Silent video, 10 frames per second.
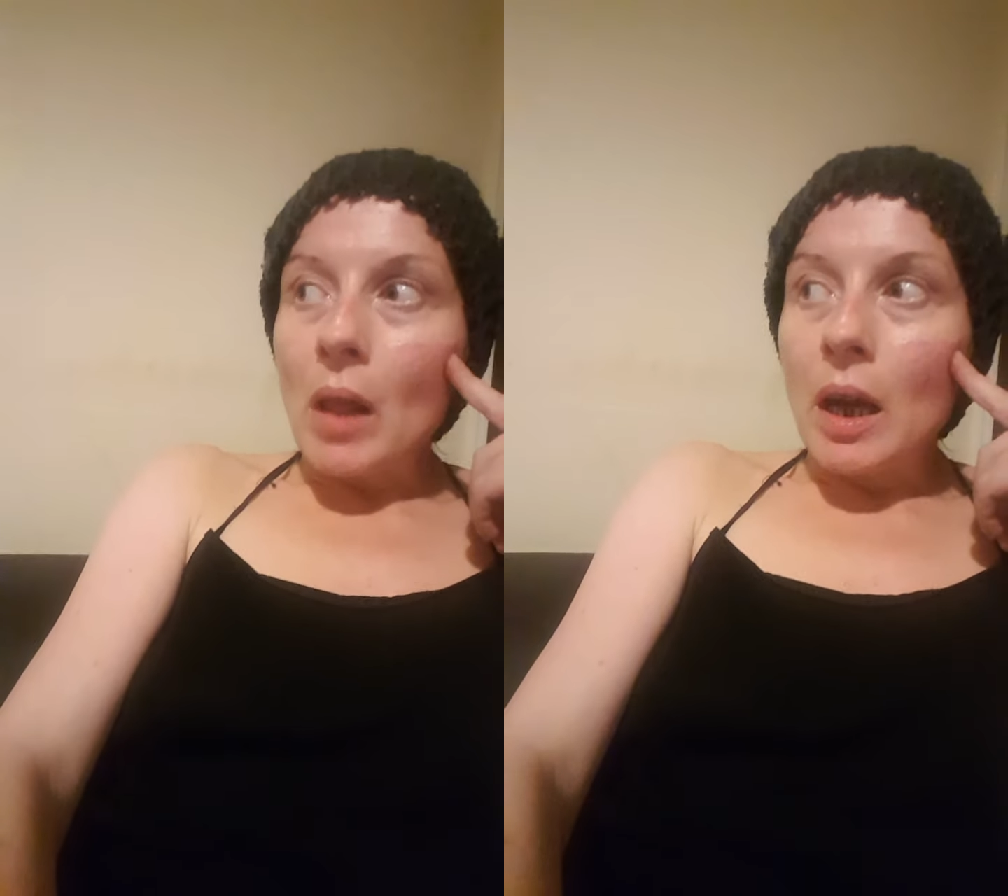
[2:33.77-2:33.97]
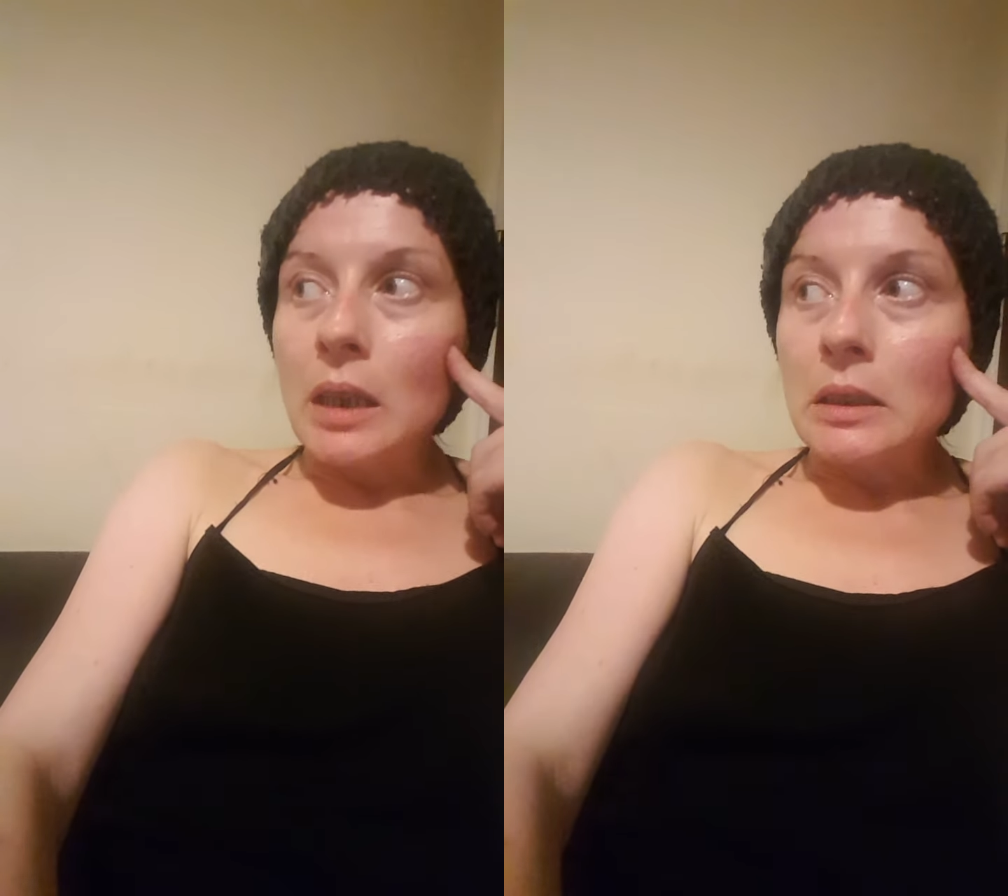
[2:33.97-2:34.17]

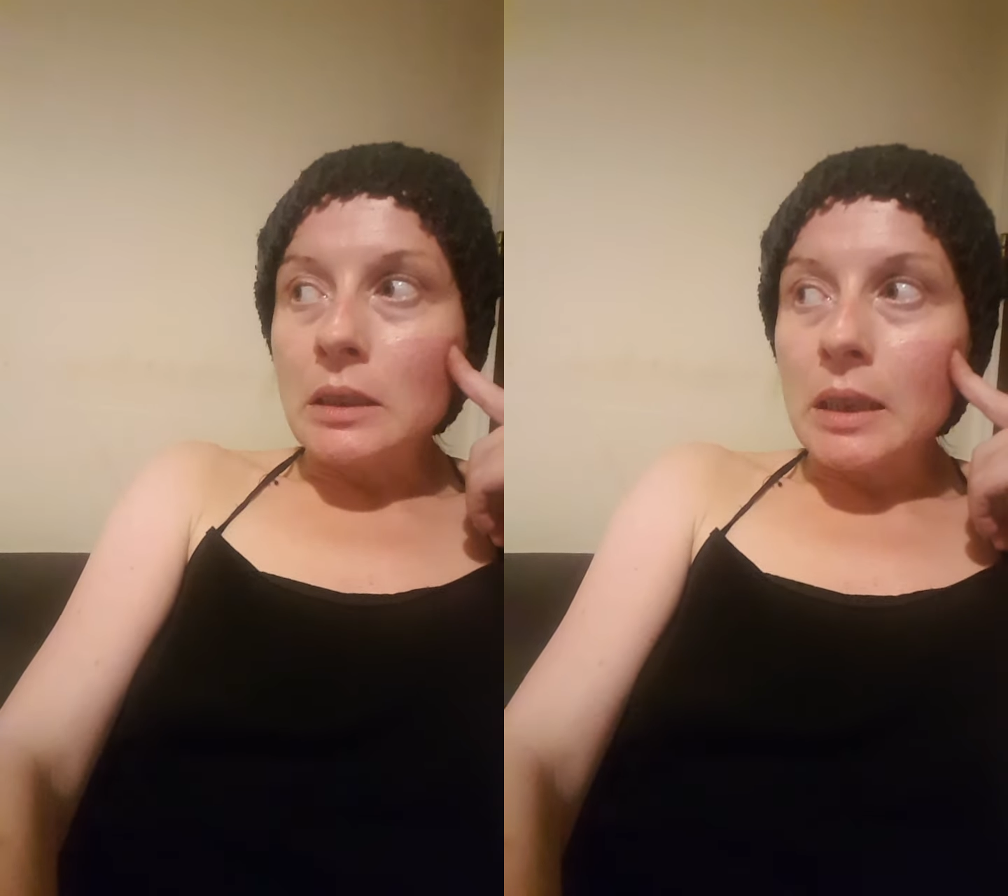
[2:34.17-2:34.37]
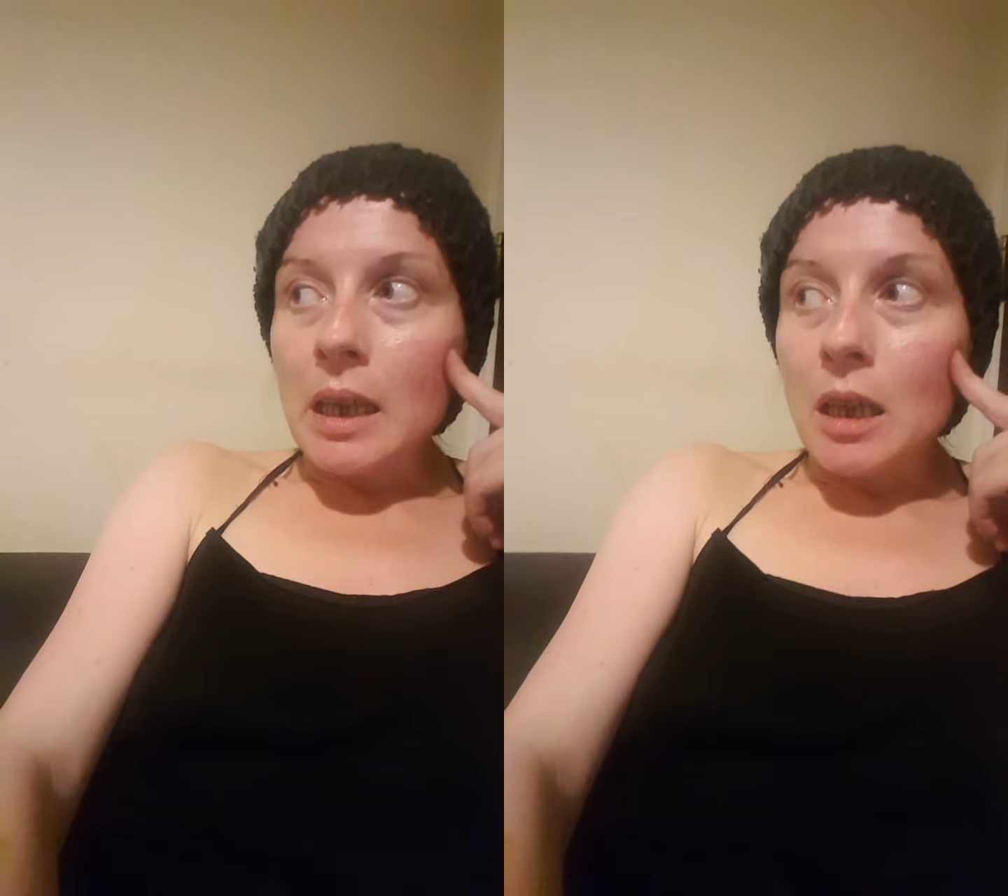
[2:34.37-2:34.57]

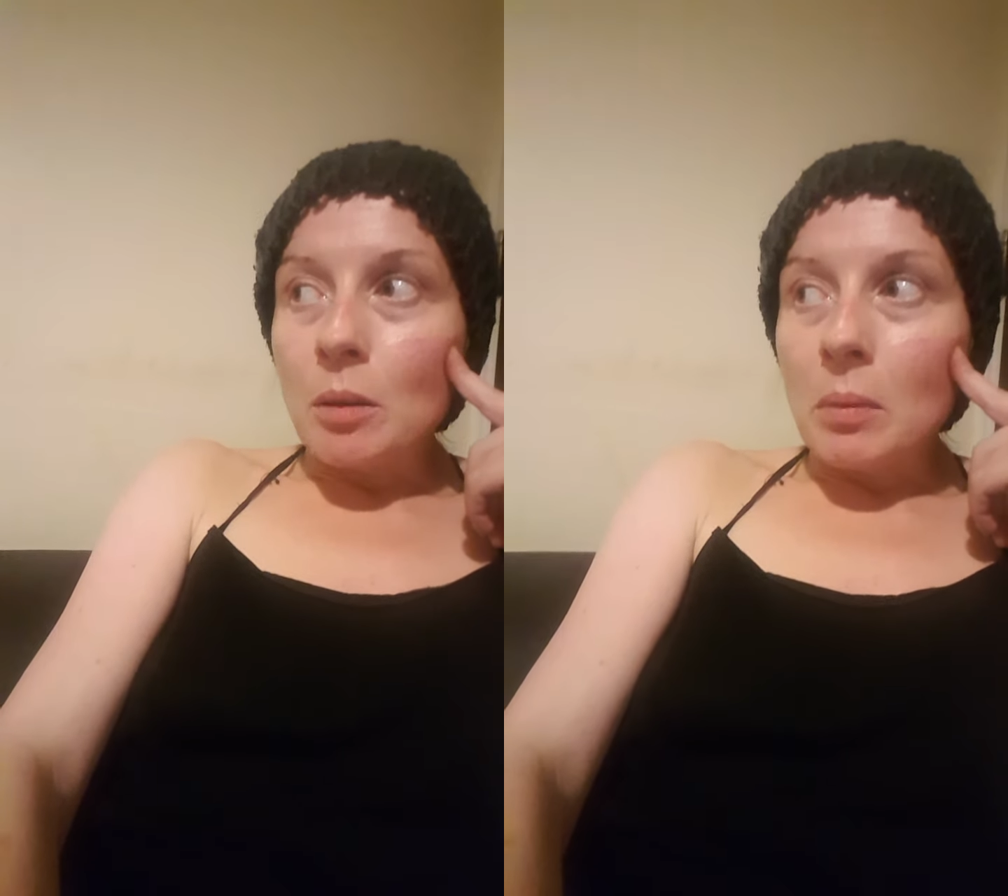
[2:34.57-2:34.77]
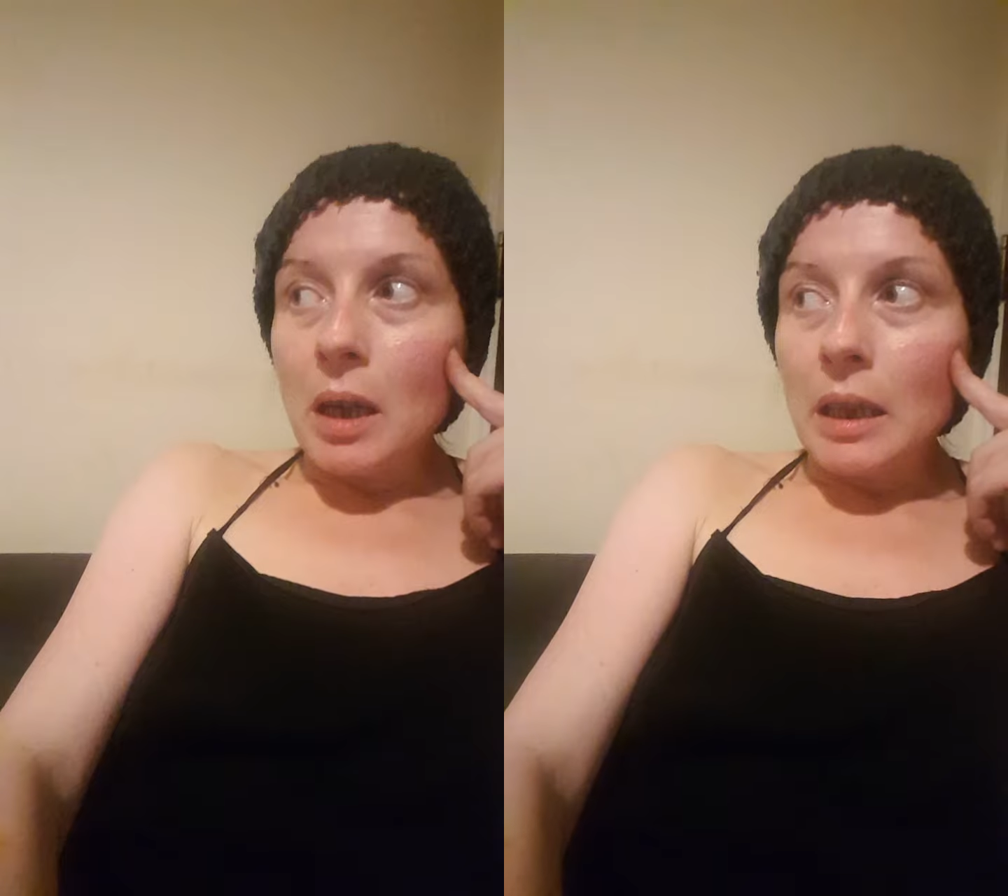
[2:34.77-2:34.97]
And
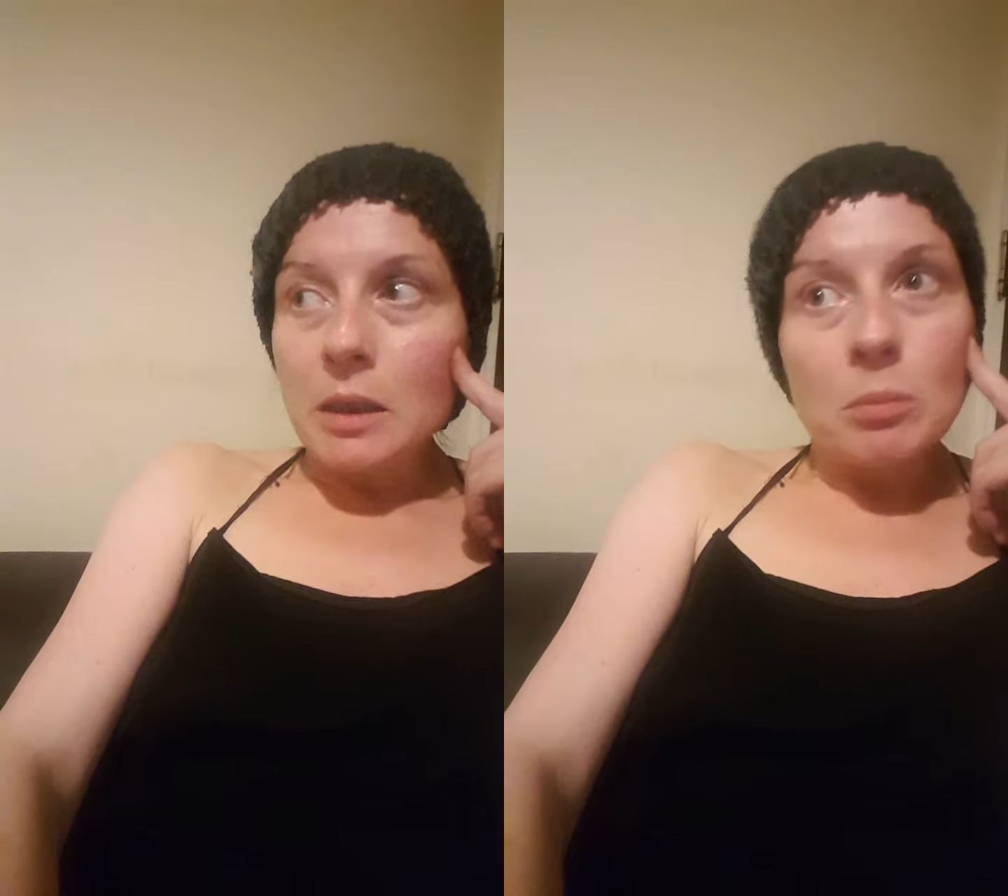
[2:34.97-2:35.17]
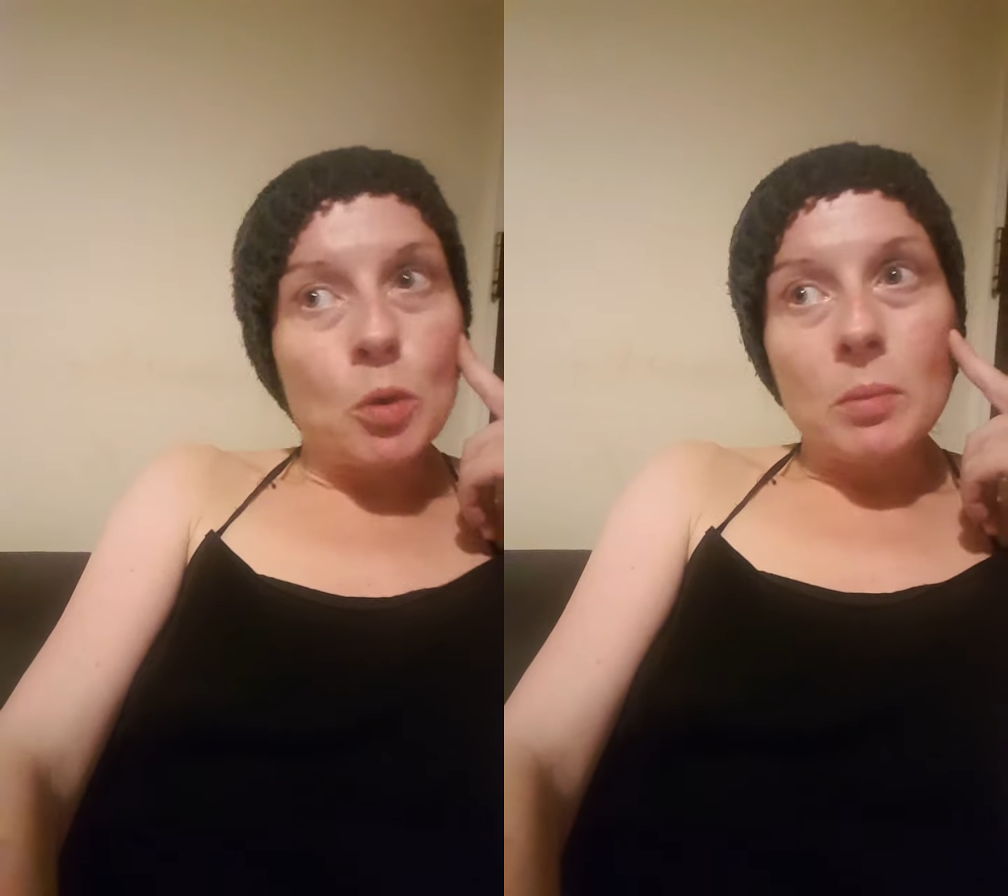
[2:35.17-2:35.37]
um, at
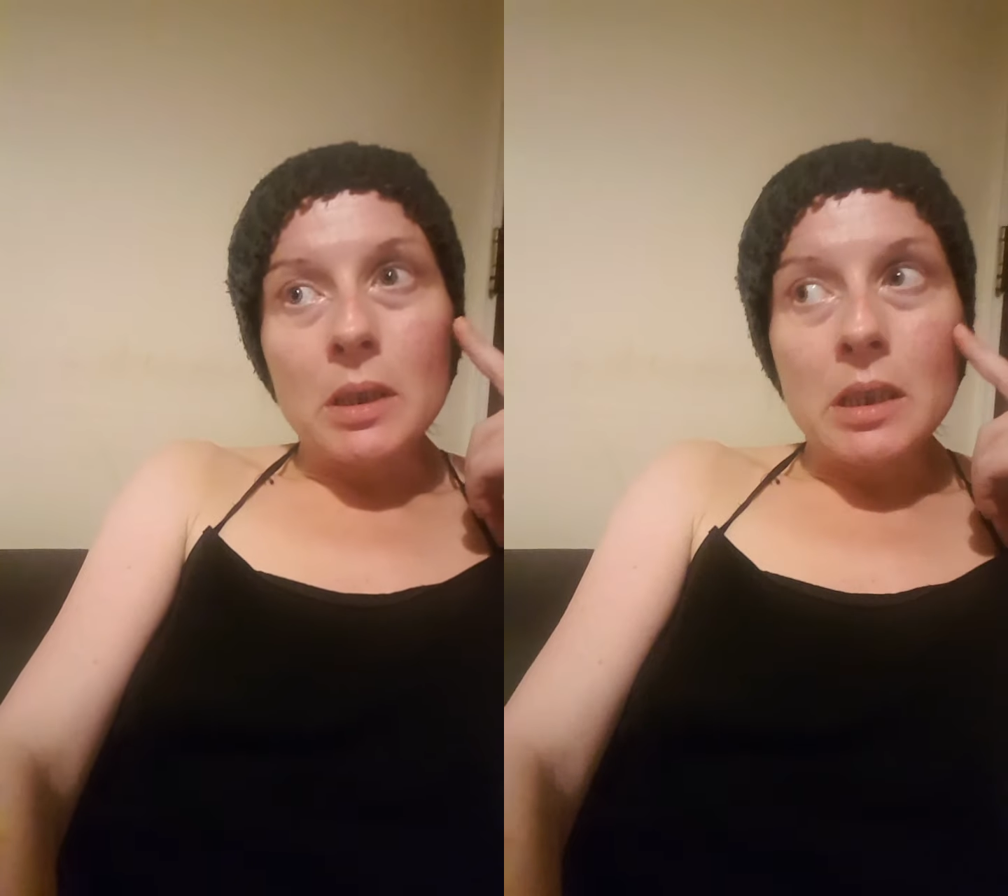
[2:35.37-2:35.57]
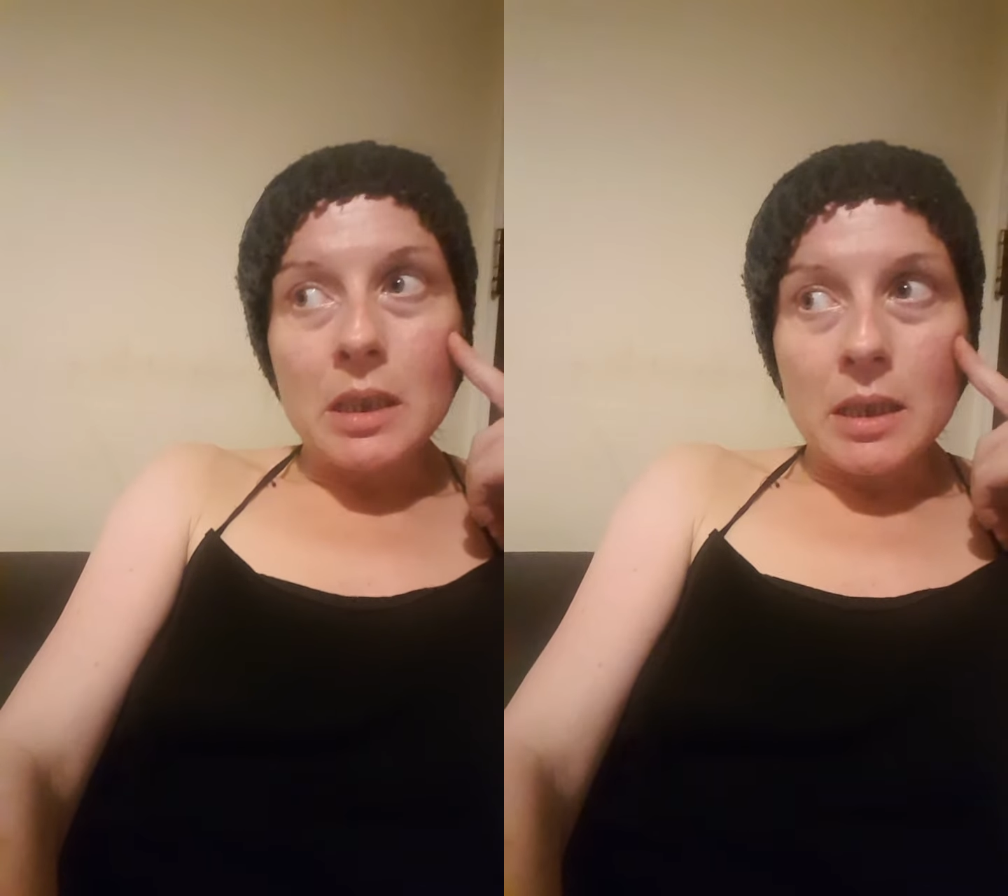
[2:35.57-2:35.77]
the moment,